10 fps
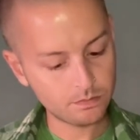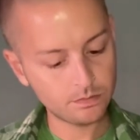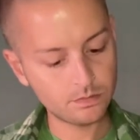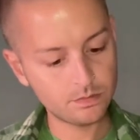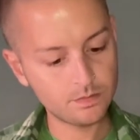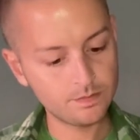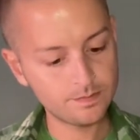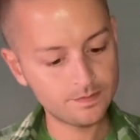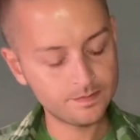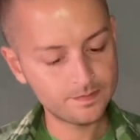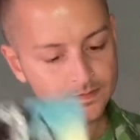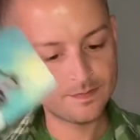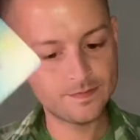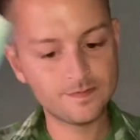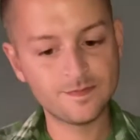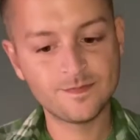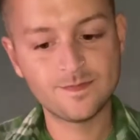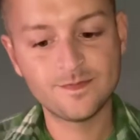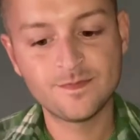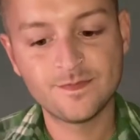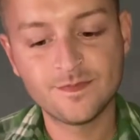(silence)